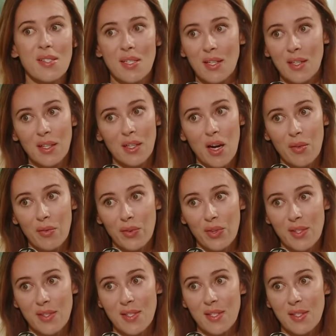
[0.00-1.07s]
sitting in
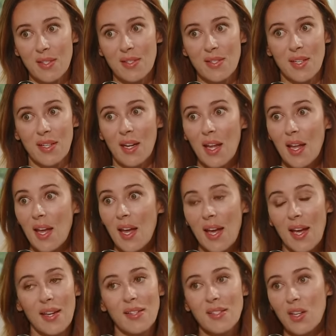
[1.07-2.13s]
conferences
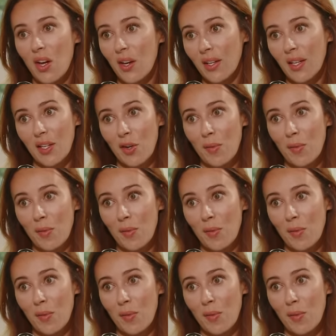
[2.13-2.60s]
and talking